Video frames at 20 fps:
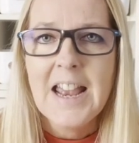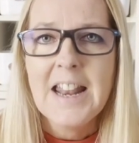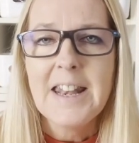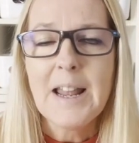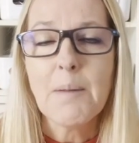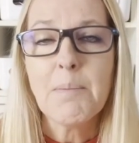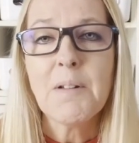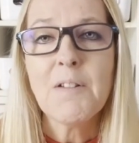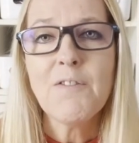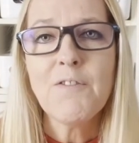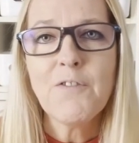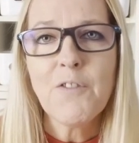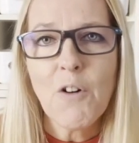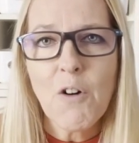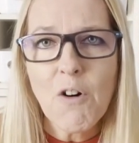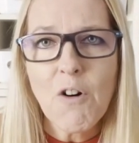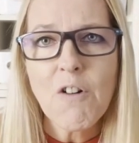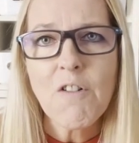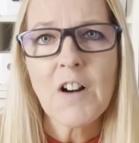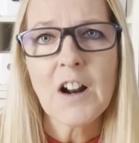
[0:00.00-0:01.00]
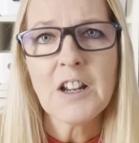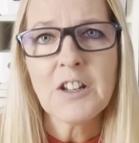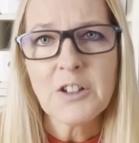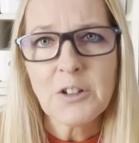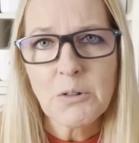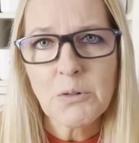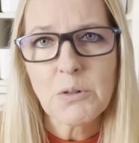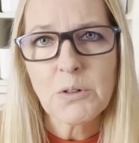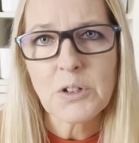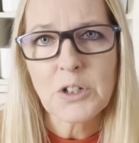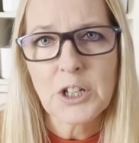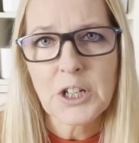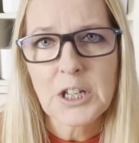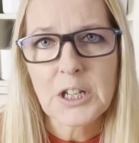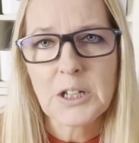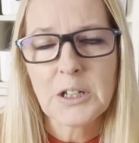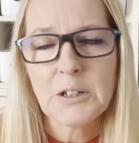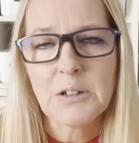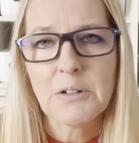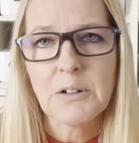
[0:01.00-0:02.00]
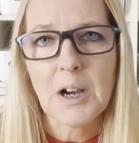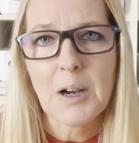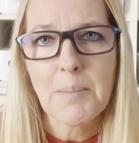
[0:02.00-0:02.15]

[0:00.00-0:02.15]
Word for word: Now, before I talk to you